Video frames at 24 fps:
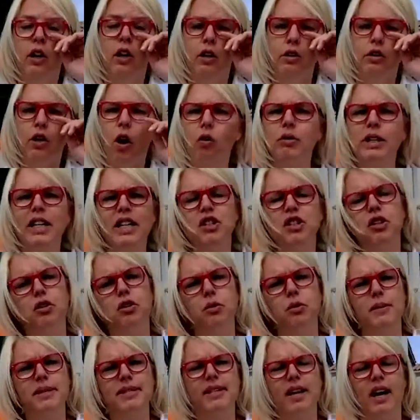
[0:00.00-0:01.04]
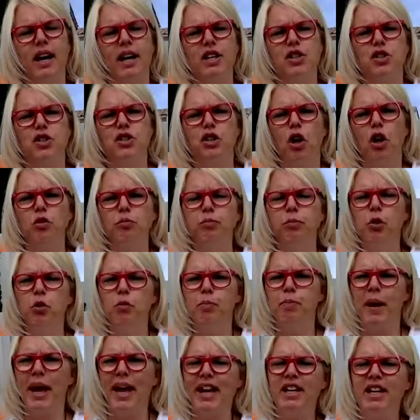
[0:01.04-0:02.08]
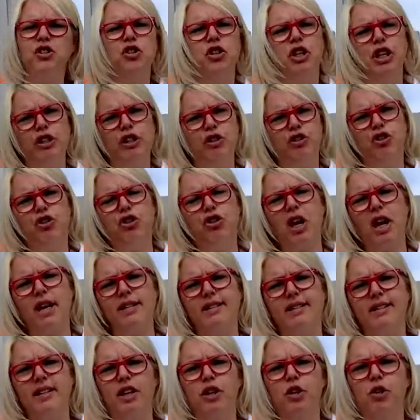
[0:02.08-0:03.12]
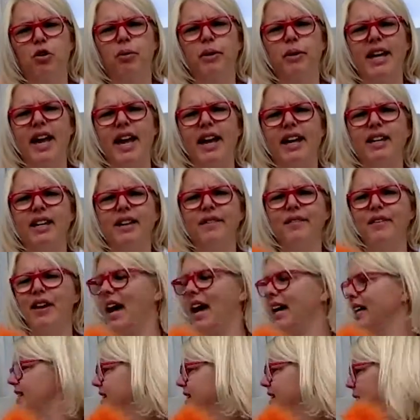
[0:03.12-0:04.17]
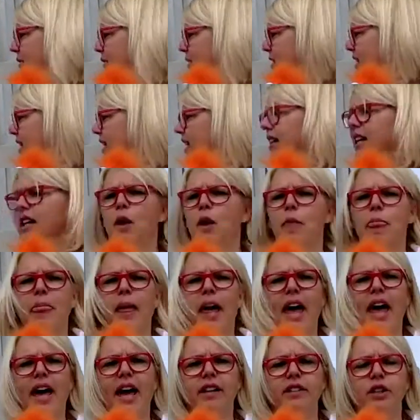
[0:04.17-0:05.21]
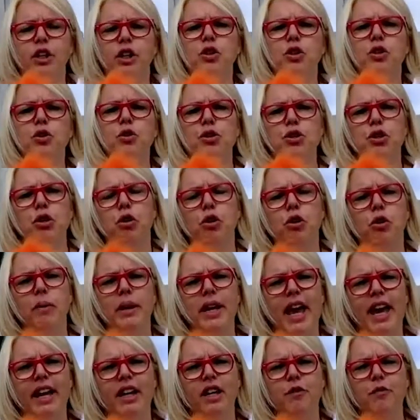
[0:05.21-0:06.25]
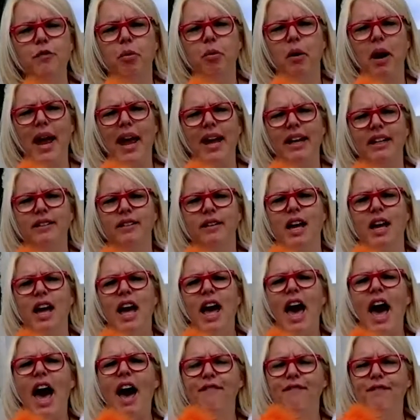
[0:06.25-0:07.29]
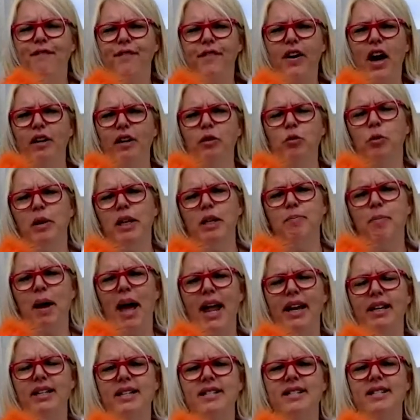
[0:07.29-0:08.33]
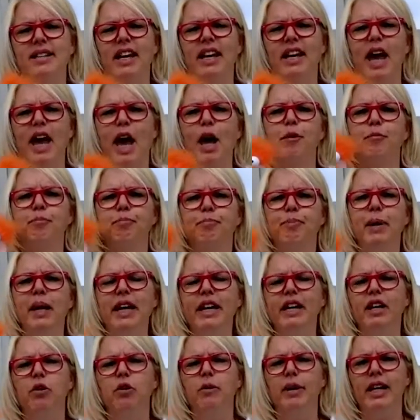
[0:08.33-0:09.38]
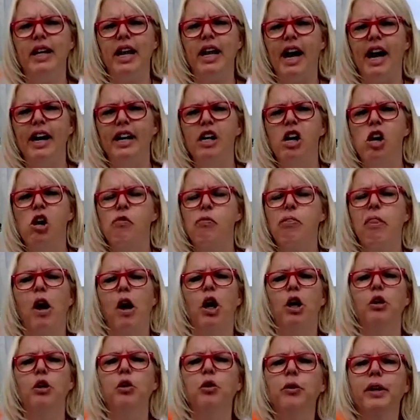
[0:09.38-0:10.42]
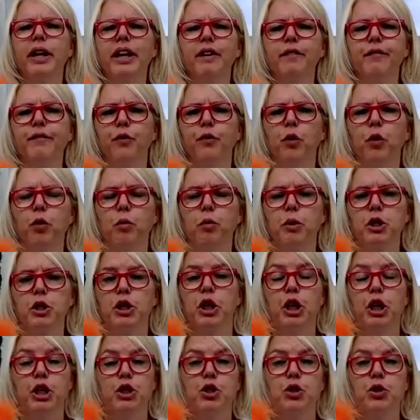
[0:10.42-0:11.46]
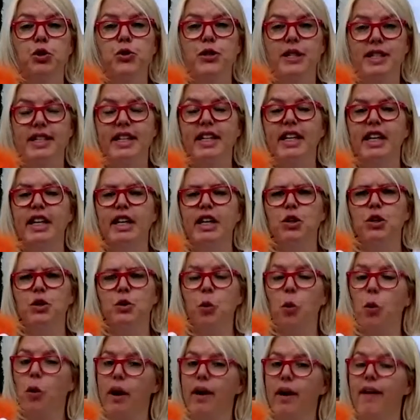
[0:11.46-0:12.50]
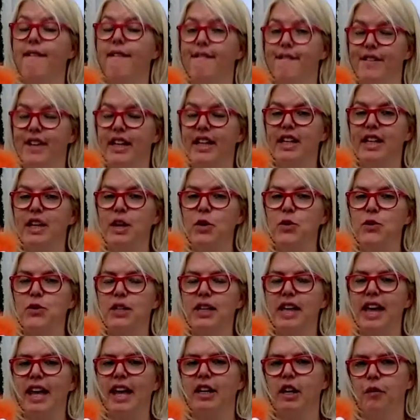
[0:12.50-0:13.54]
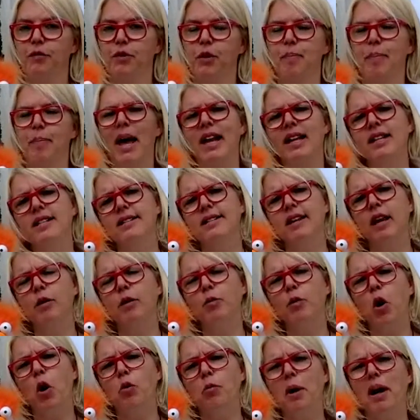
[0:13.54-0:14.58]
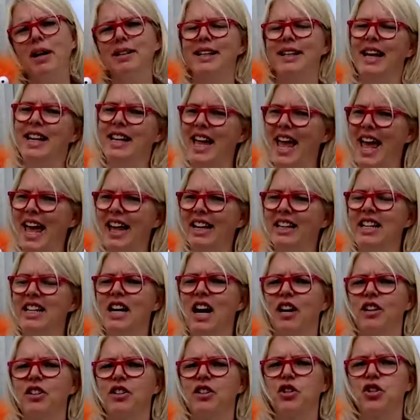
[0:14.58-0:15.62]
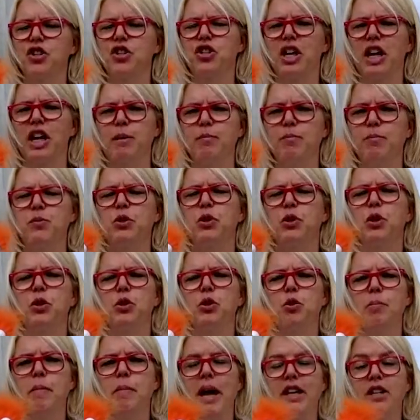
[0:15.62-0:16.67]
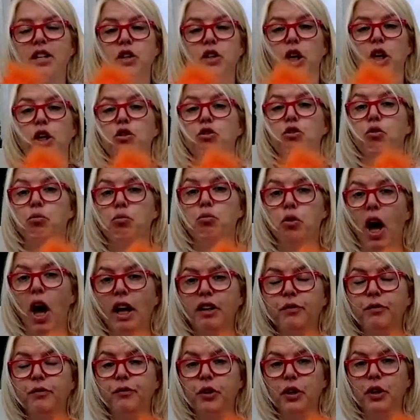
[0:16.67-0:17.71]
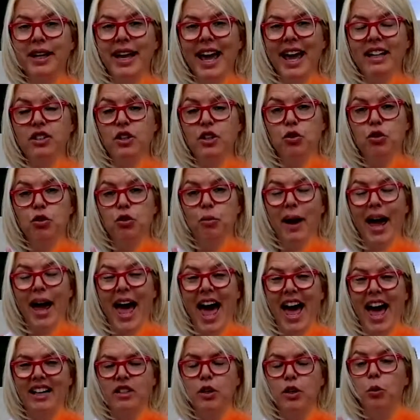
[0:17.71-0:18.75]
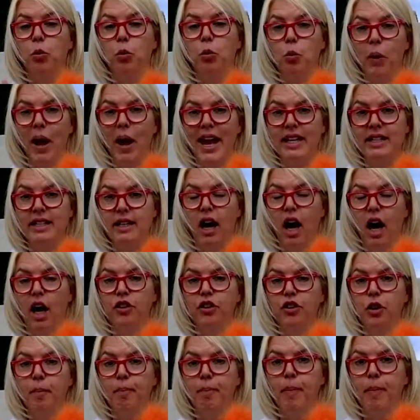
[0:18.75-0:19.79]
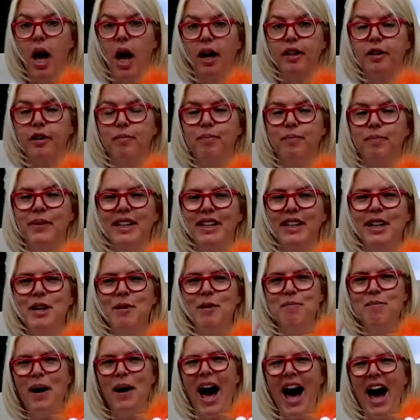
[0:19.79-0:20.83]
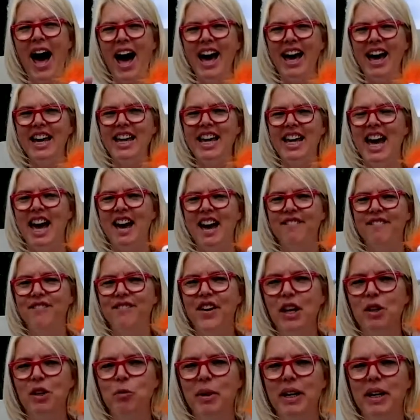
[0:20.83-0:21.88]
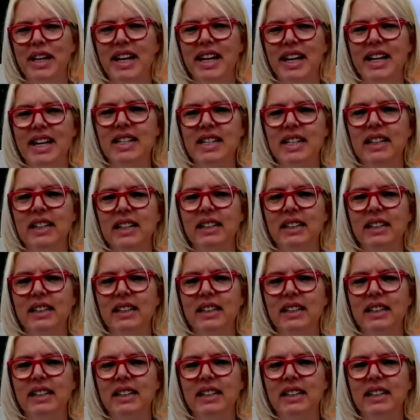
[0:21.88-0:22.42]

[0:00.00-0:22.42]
No need to do a science notebook page. Just a creative activity. And use your creative brain. Have fun with balancing, and Beaker and I are looking forward to see your videos again of the balancing robot and any other shapes you made. Do not forget to add weight on the bottom. Bye! Have fun with it!